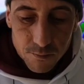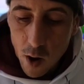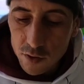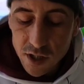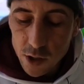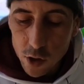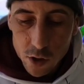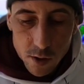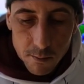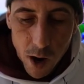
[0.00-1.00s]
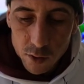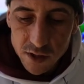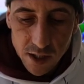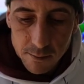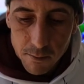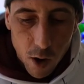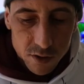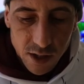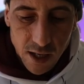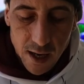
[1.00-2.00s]
Multi, dude. Multi,
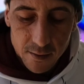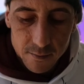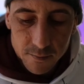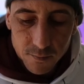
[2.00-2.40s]
multi it.